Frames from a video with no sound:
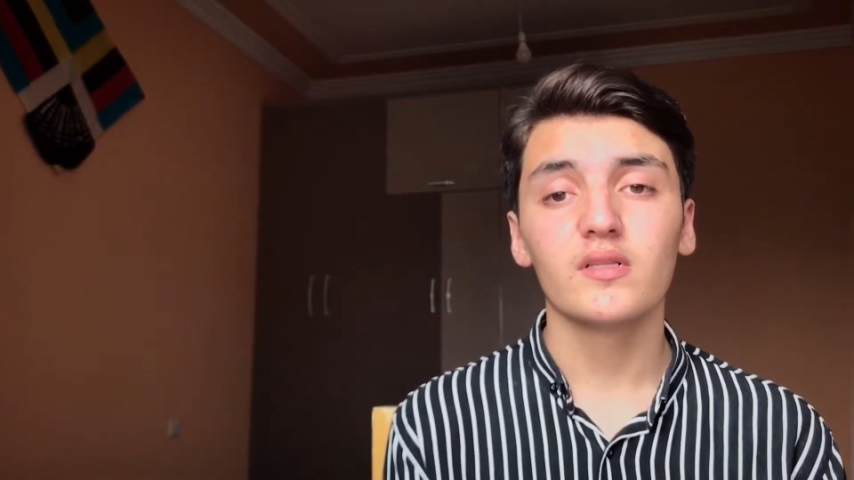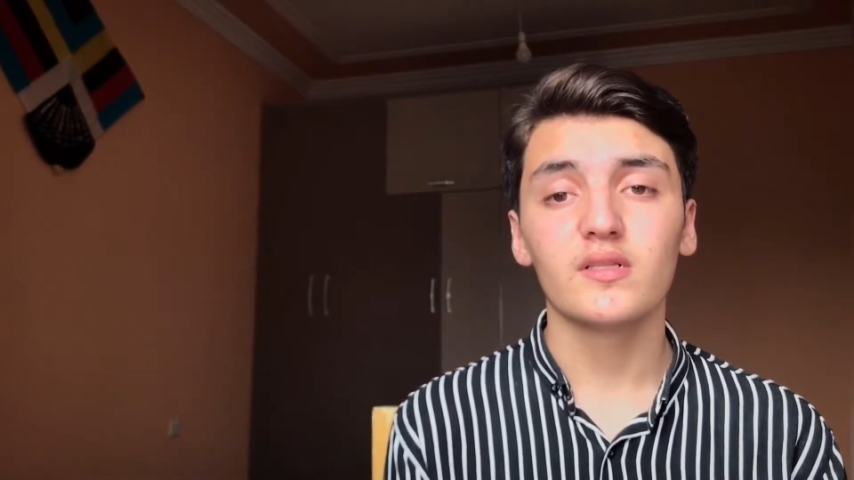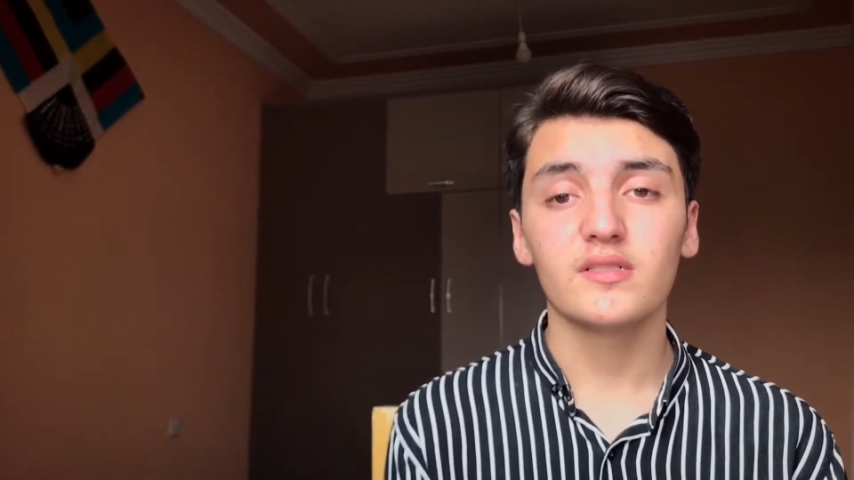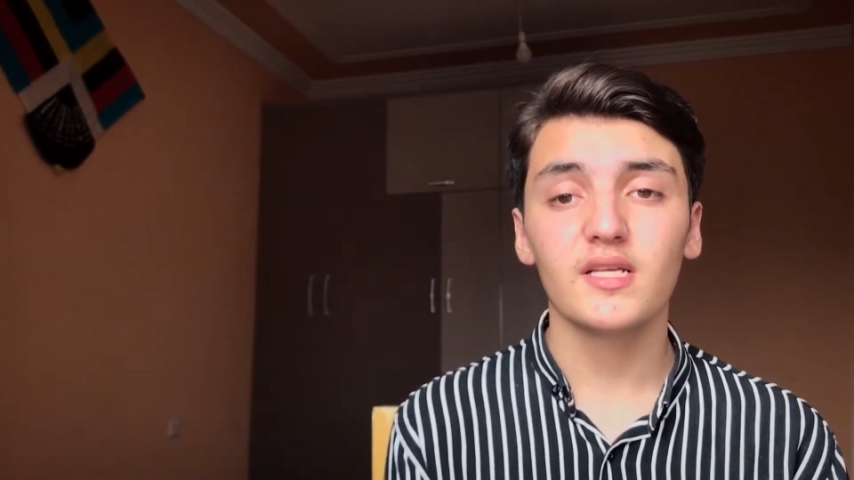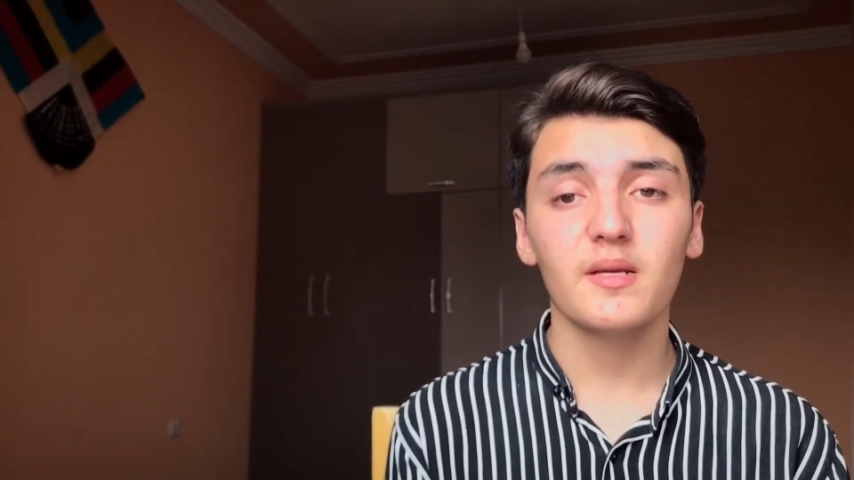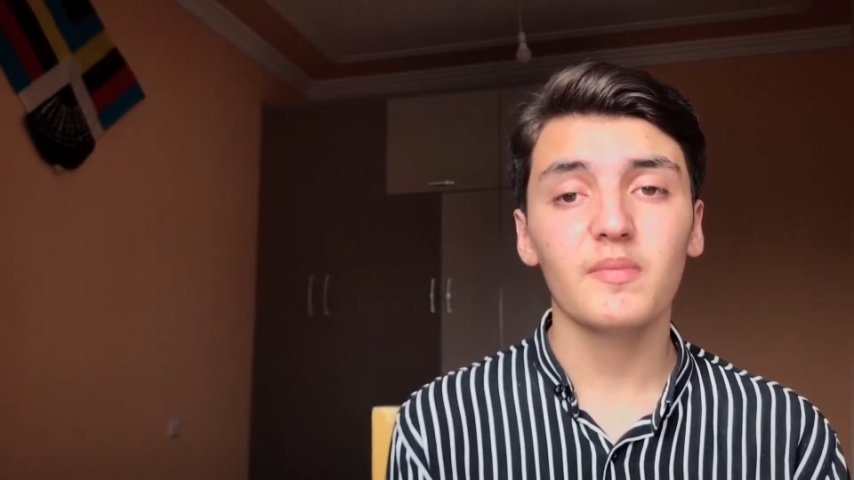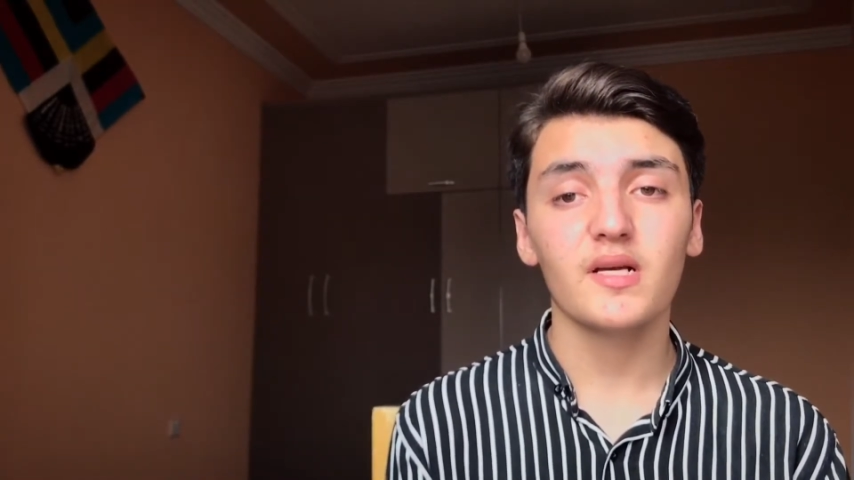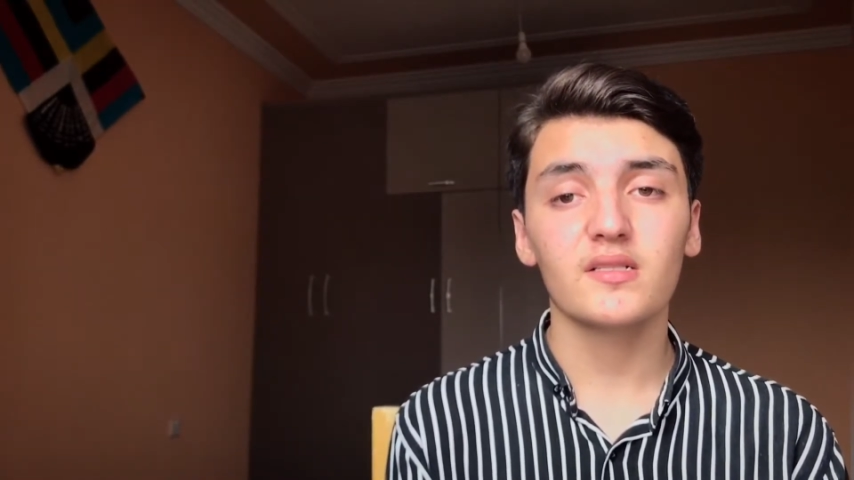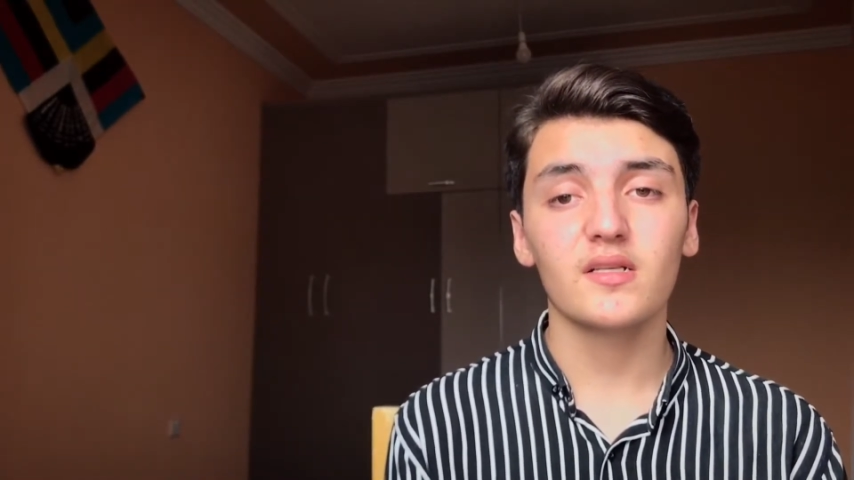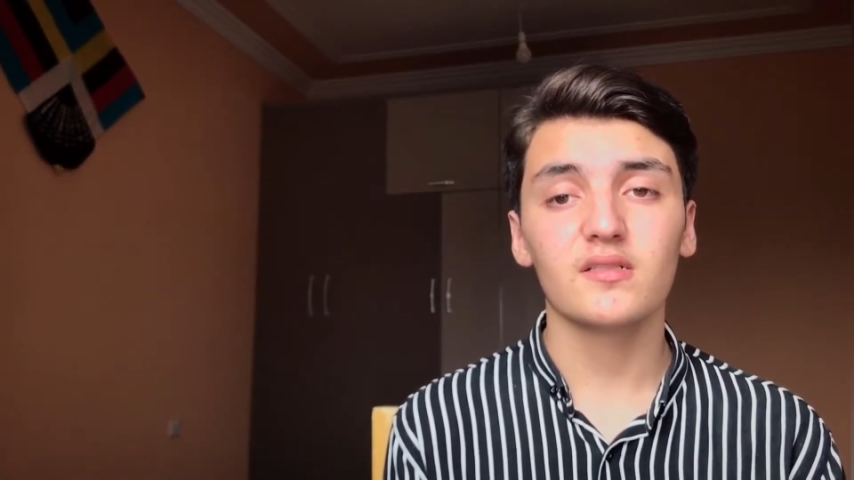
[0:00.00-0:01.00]
the same
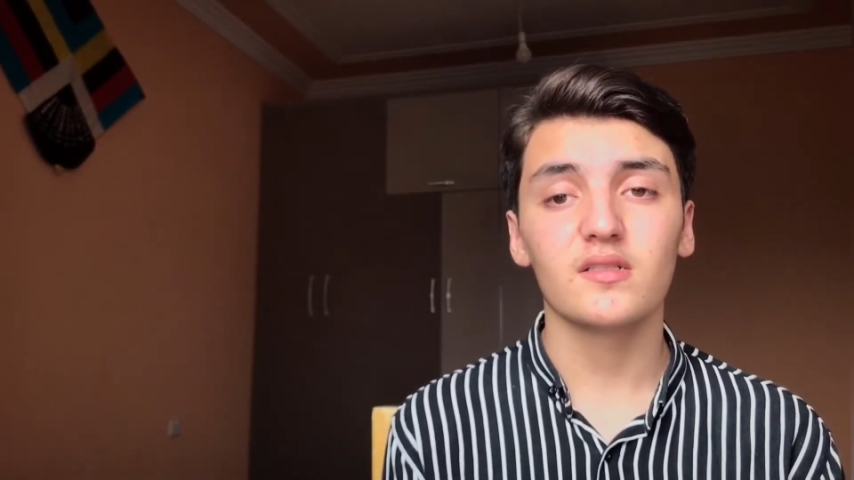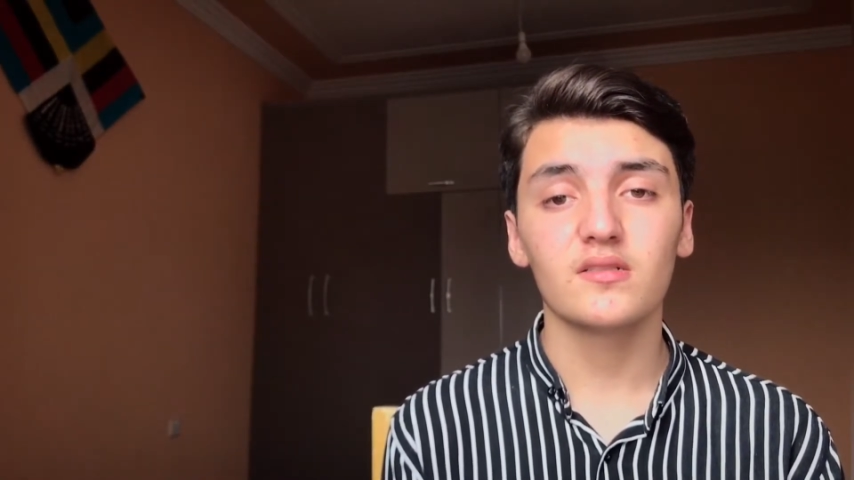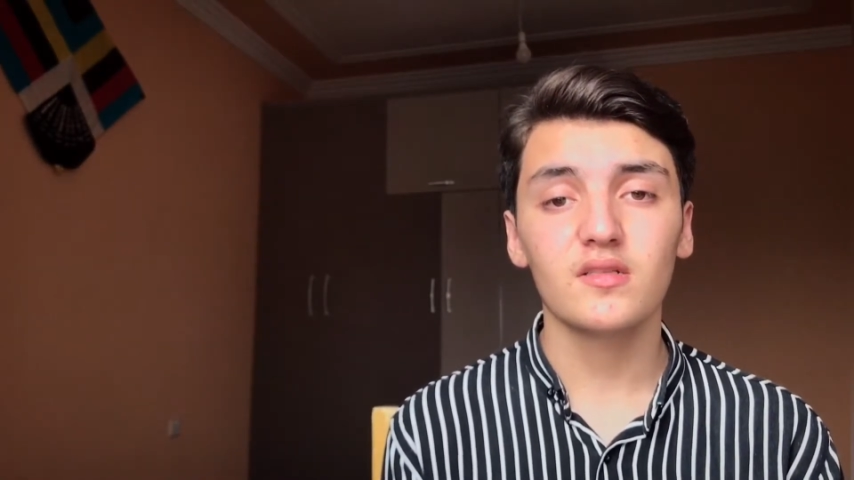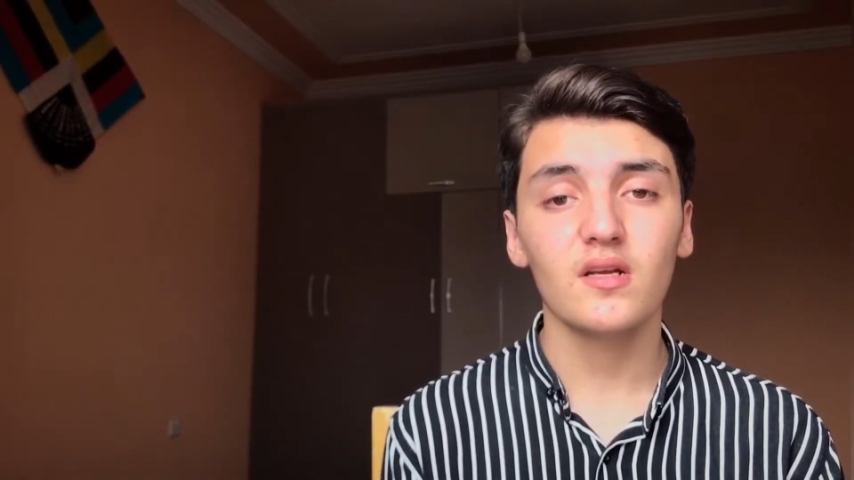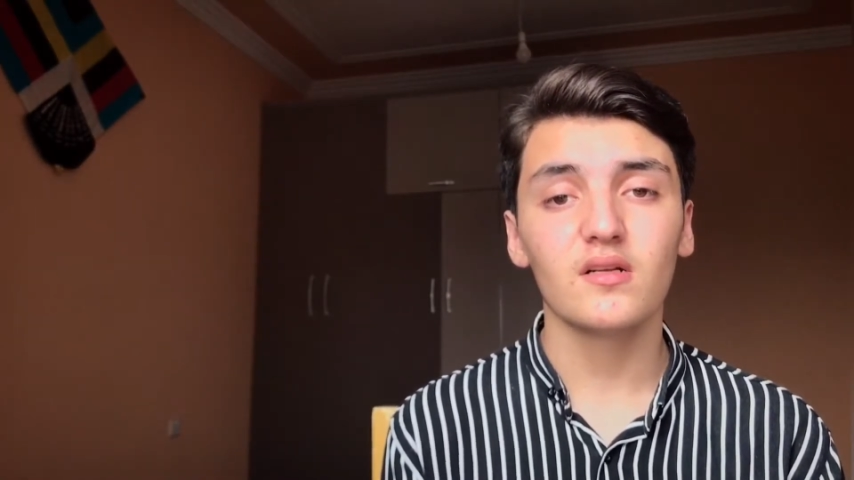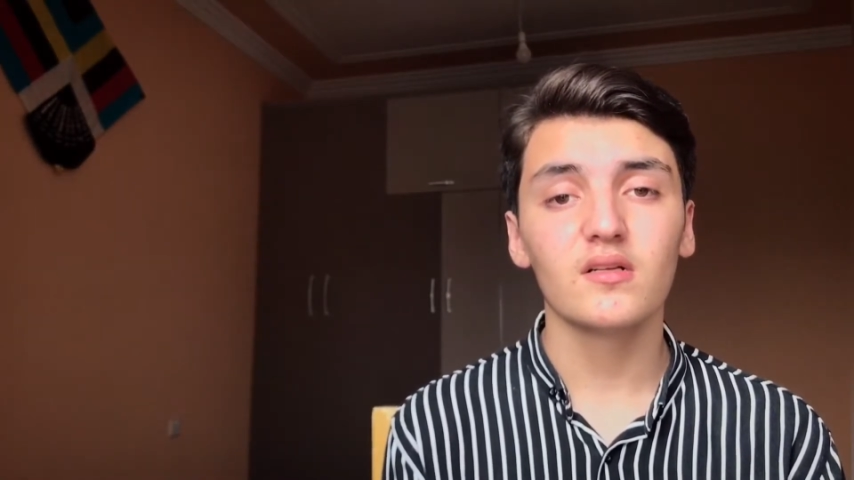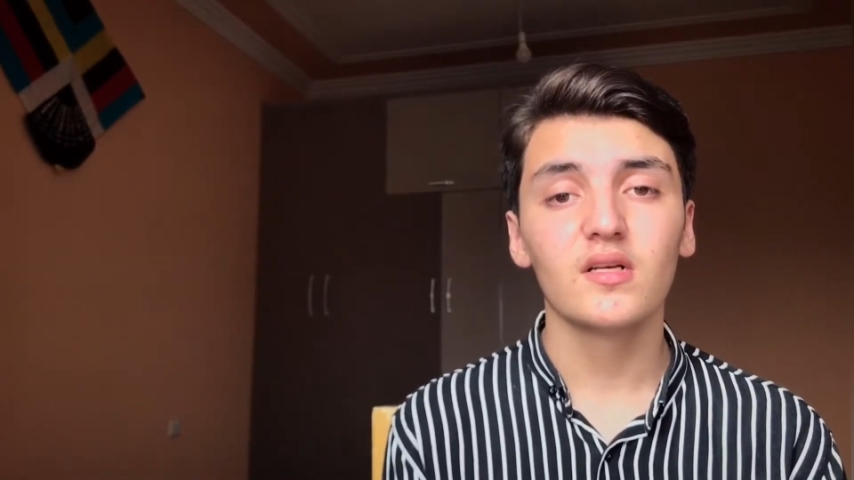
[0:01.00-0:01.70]
mass as the Sun